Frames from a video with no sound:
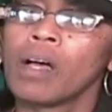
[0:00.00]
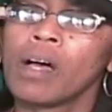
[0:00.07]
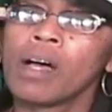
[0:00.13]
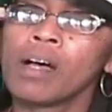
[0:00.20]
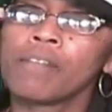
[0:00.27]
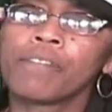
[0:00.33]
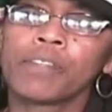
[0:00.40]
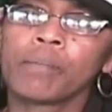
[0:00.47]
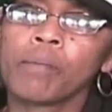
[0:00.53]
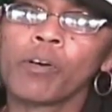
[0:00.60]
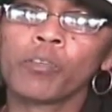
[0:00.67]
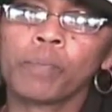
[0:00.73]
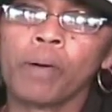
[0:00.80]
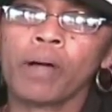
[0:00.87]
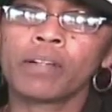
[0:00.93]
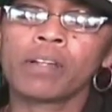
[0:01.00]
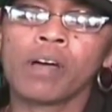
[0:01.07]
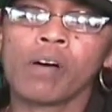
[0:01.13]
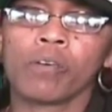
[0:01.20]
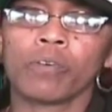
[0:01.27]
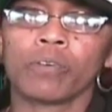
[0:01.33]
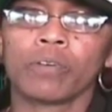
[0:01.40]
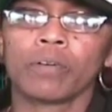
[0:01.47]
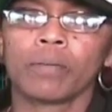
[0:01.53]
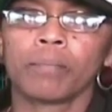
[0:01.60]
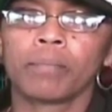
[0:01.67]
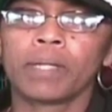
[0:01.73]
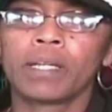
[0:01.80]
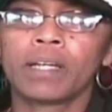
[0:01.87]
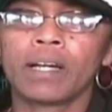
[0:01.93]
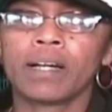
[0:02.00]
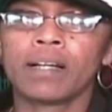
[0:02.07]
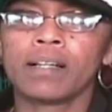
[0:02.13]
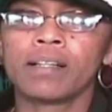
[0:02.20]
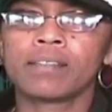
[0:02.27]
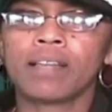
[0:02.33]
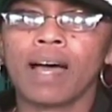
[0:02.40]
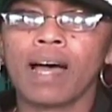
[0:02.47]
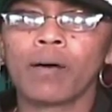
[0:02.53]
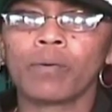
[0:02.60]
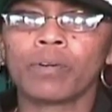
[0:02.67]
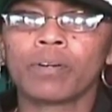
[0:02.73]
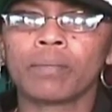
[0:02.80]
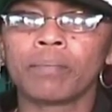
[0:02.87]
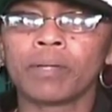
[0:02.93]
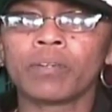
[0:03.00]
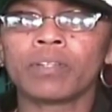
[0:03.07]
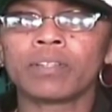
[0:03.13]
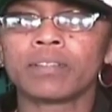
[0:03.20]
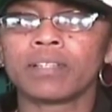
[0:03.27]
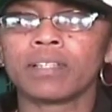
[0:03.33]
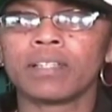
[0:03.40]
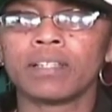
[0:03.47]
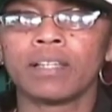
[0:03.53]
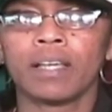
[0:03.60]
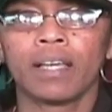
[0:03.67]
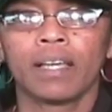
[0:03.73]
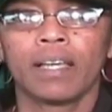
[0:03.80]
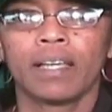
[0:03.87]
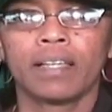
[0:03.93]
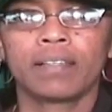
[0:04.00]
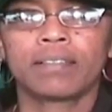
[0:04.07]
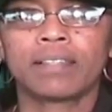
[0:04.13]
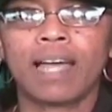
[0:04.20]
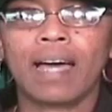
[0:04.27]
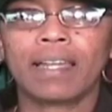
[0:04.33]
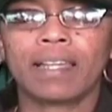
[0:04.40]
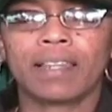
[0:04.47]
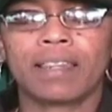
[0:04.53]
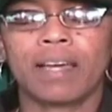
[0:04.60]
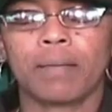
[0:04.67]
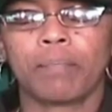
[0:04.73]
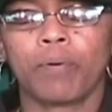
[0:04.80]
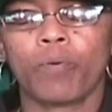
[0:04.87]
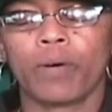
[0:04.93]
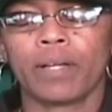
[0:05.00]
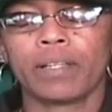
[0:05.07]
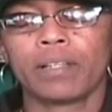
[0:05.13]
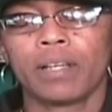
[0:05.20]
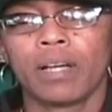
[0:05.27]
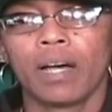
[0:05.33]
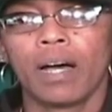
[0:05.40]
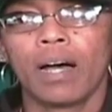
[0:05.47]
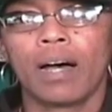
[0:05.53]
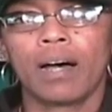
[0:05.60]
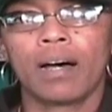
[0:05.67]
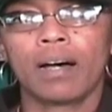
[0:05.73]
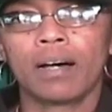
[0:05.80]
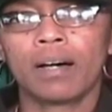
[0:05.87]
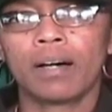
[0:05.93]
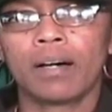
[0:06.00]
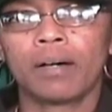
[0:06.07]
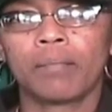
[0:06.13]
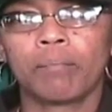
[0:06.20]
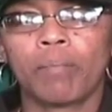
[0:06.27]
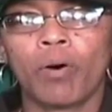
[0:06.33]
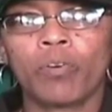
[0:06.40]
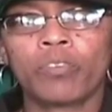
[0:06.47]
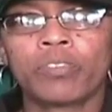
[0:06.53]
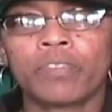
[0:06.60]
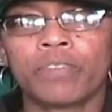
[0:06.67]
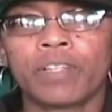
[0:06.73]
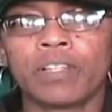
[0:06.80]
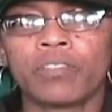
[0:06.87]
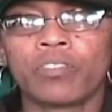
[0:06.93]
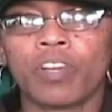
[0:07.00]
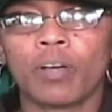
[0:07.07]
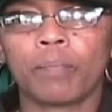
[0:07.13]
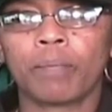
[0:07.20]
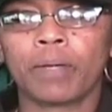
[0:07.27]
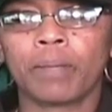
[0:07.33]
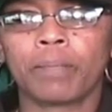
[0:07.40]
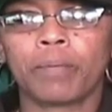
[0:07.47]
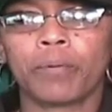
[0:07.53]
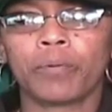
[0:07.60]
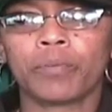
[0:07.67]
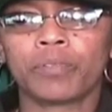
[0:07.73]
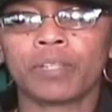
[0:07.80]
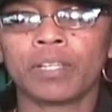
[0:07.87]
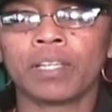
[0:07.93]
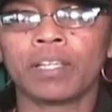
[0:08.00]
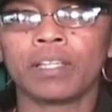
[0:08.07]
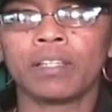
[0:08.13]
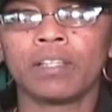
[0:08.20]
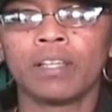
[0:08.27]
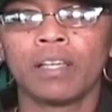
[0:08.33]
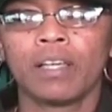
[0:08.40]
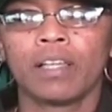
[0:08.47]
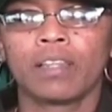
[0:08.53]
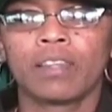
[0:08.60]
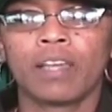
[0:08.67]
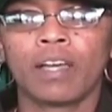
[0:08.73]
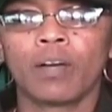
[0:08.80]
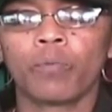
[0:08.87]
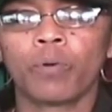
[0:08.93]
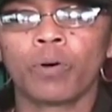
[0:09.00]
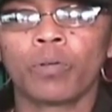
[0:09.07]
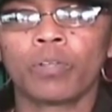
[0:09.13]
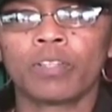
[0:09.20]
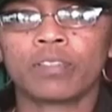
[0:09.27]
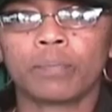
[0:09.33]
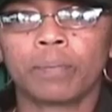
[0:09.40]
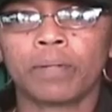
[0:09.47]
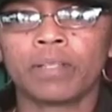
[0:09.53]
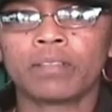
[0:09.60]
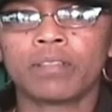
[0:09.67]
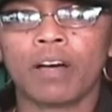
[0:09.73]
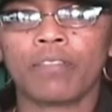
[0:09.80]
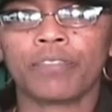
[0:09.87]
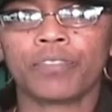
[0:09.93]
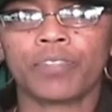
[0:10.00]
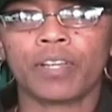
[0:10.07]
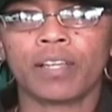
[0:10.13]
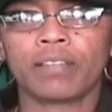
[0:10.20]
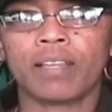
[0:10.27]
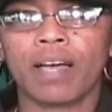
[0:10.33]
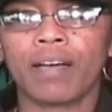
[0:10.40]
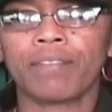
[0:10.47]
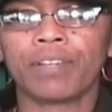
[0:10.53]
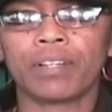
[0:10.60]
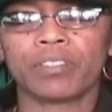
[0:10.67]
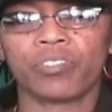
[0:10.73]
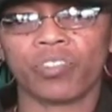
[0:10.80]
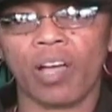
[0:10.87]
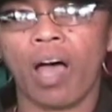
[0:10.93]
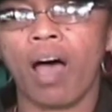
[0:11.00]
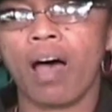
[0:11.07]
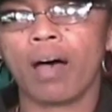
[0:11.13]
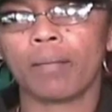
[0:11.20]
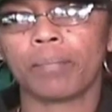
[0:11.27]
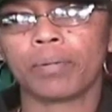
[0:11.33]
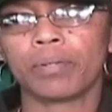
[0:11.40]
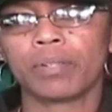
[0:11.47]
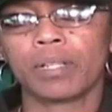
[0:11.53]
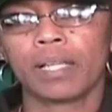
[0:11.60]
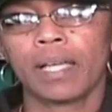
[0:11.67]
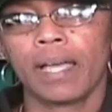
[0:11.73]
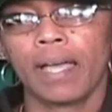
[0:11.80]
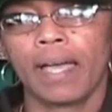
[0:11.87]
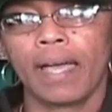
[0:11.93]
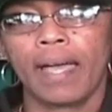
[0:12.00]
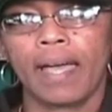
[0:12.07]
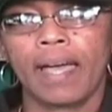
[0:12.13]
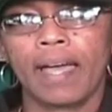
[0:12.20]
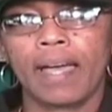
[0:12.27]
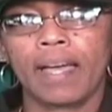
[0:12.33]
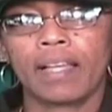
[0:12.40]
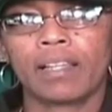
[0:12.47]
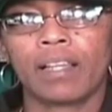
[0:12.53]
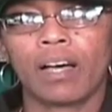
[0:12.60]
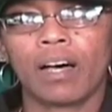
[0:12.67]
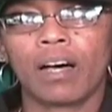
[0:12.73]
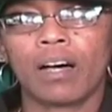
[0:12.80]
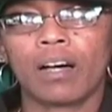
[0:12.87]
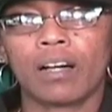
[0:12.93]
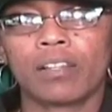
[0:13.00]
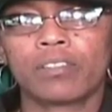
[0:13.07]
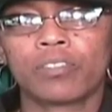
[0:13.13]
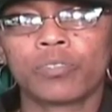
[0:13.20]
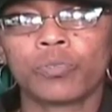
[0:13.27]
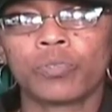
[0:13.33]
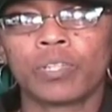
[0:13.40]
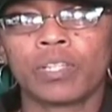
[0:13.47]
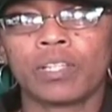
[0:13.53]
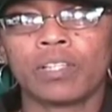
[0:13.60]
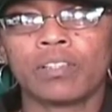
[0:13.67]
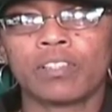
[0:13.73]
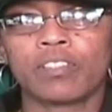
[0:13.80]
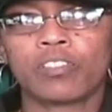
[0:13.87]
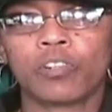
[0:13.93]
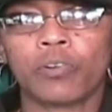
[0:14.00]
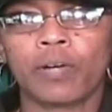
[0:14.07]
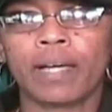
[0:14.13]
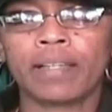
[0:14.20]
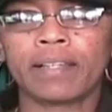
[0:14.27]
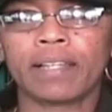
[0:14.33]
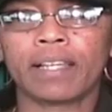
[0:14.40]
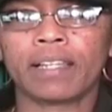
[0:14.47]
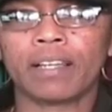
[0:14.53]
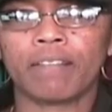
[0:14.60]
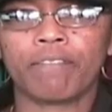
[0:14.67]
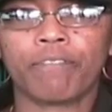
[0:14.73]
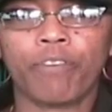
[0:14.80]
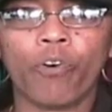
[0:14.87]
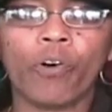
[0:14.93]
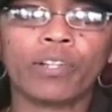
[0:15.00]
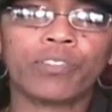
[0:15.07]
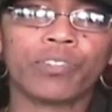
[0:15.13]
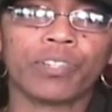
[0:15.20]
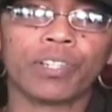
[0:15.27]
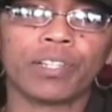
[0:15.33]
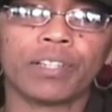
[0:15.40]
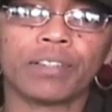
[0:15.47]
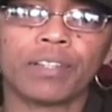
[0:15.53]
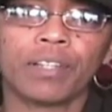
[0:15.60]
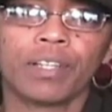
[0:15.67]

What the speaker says: For the most part, no, because our community is not at that point. Most of these young people see their role as a police officer as having a job, and to the discredit and unfortunate